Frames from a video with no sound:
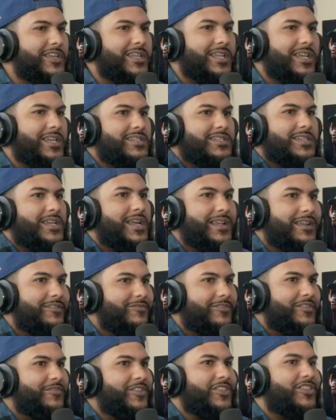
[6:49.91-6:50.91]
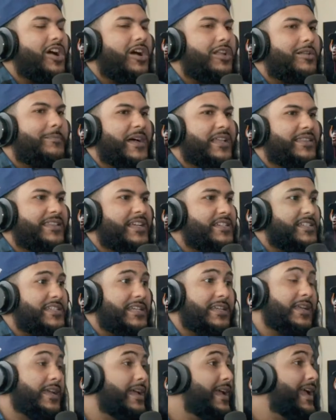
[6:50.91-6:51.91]
never kissed, y'all never even thought about that
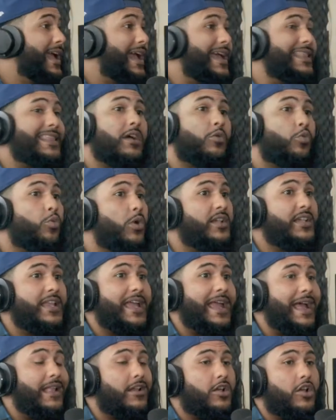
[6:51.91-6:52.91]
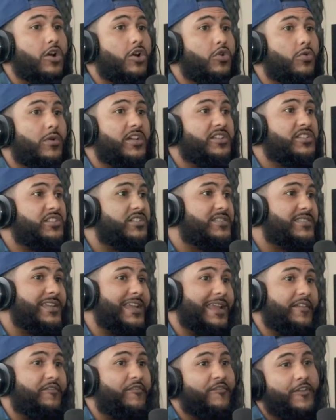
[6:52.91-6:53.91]
shit. And then one day out of nowhere, it's just
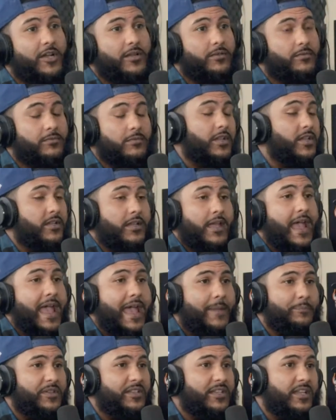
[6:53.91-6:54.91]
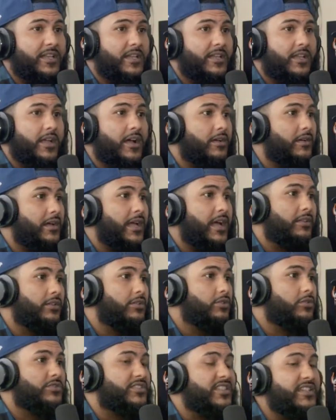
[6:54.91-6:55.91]
like it fuck like it happened, nigga. Y'all got a
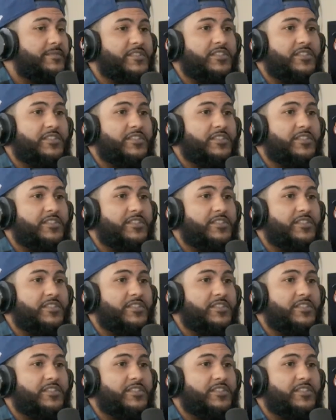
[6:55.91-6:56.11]
little